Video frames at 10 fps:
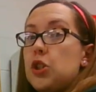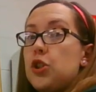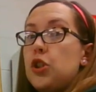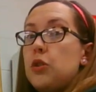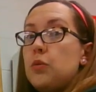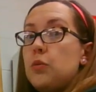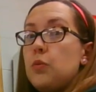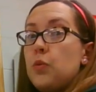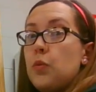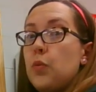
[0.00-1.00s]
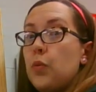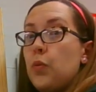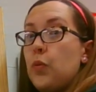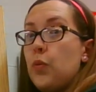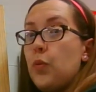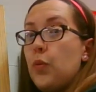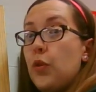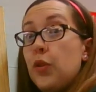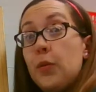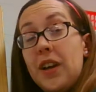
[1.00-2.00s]
2,
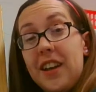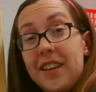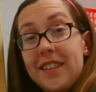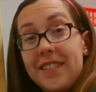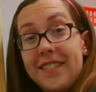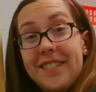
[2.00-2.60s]
3.